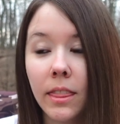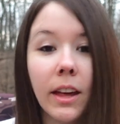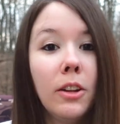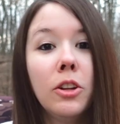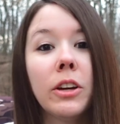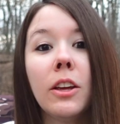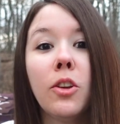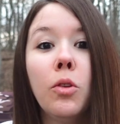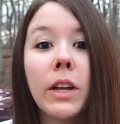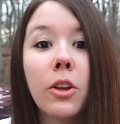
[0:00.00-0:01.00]
they'll look at
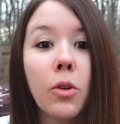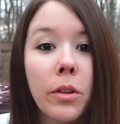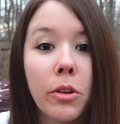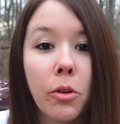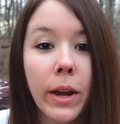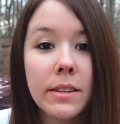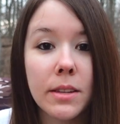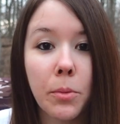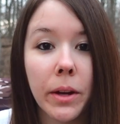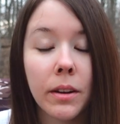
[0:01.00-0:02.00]
you like you're the
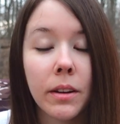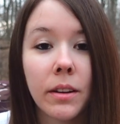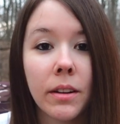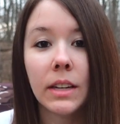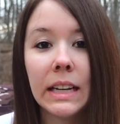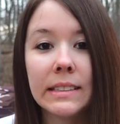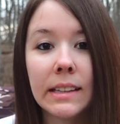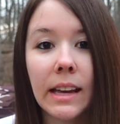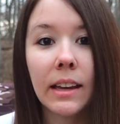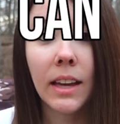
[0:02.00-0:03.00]
crazy one. It's
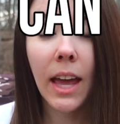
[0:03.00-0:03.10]
like,